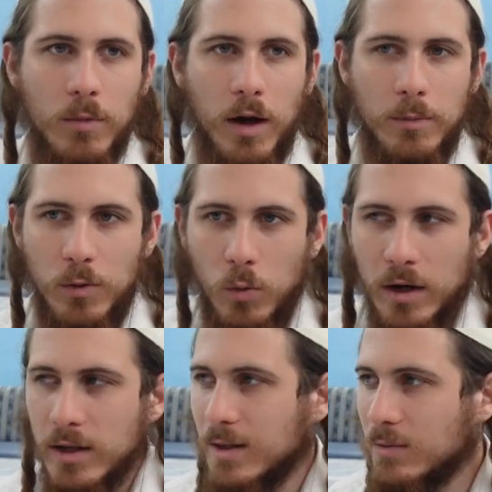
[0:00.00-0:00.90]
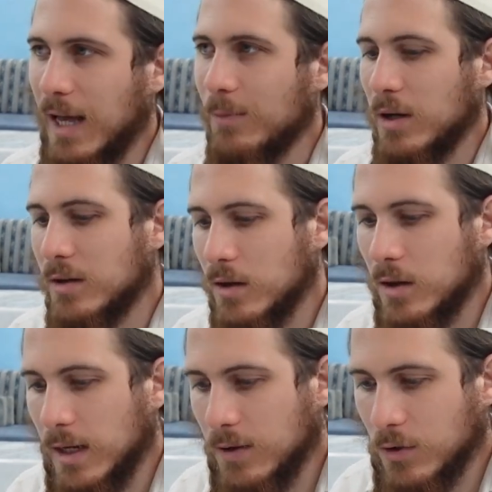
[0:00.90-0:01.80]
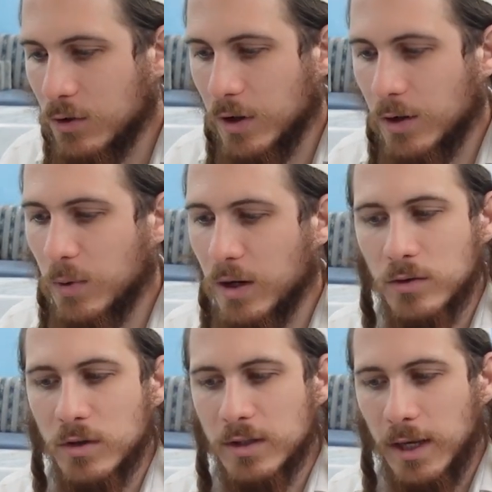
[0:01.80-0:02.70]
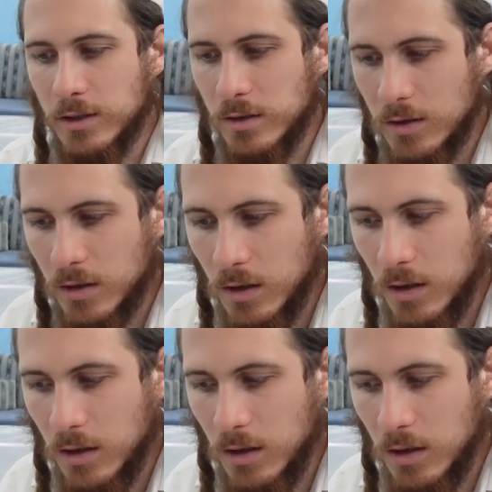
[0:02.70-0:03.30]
I'm in oneness. I'm tapping into the light of the Creator when I do these actions.